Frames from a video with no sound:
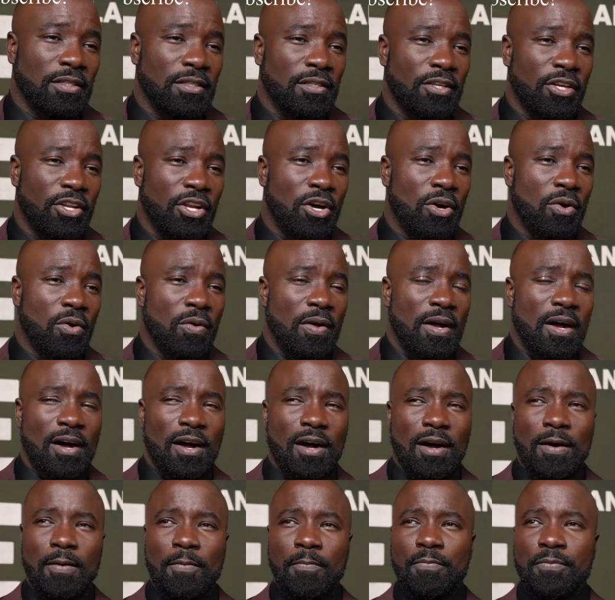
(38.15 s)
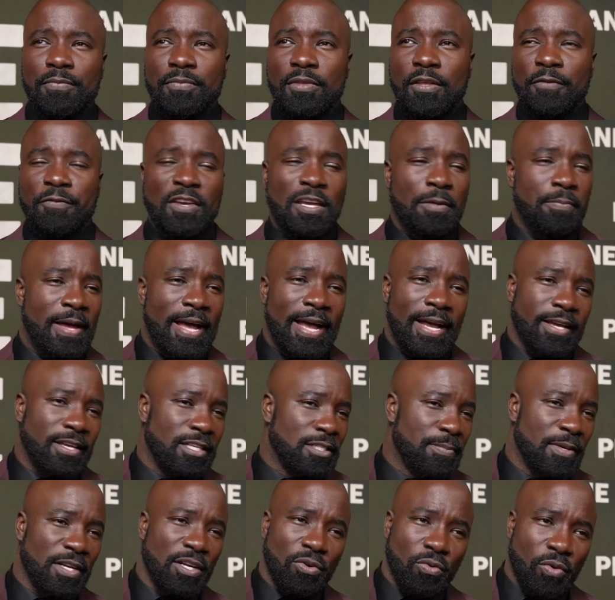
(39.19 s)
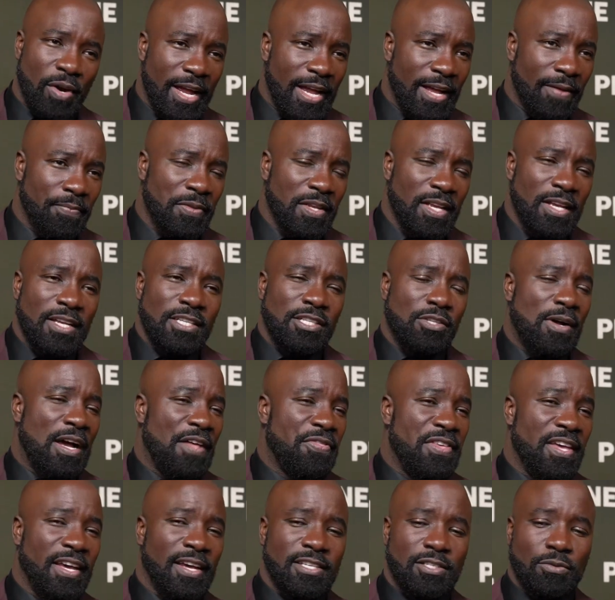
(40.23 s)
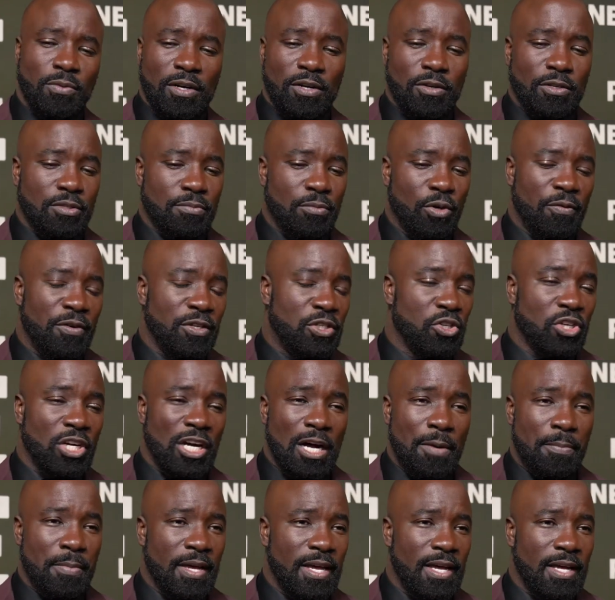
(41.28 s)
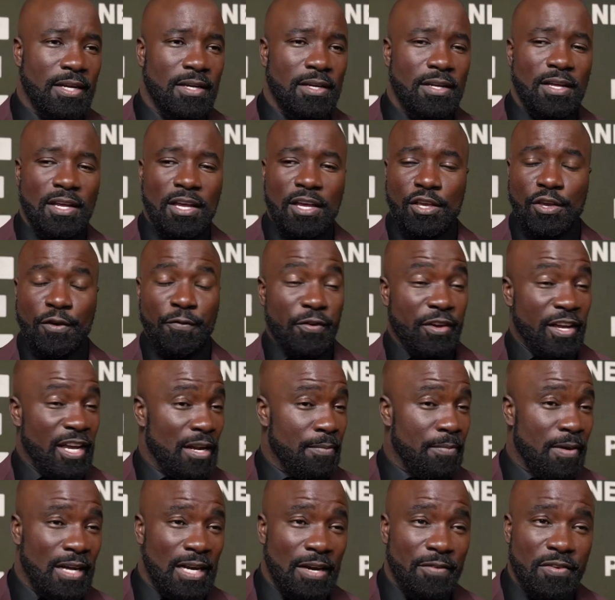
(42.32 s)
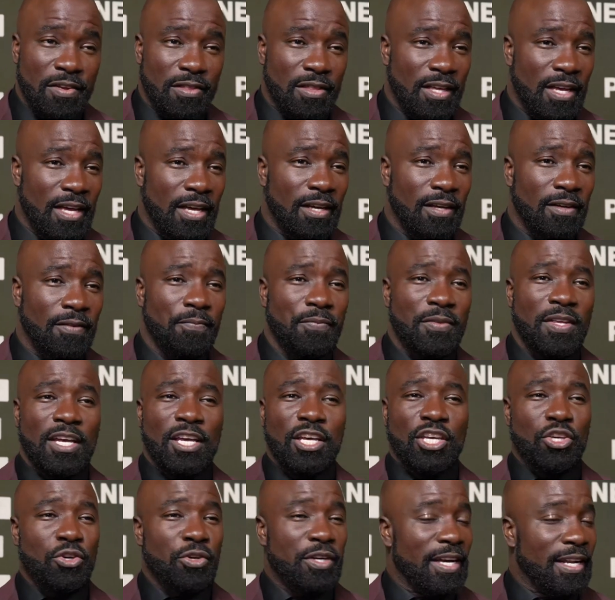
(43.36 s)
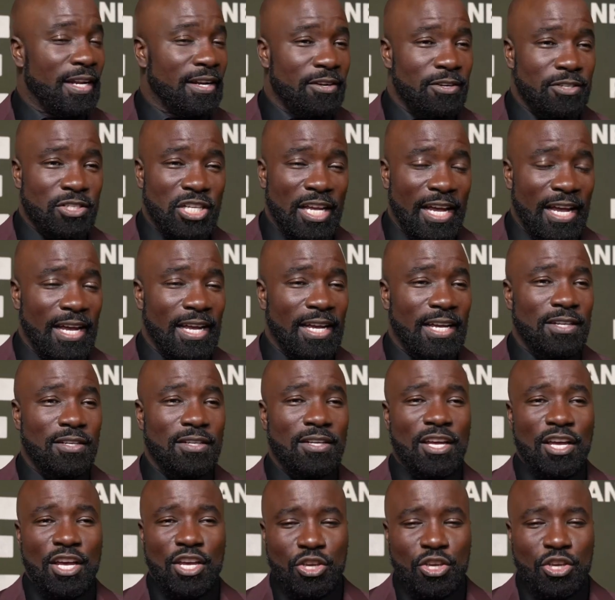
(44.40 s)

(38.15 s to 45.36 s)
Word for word: You know, um, the feedback has been great, so I think it's one of those movies you come in, you forget about everything, you get entertained.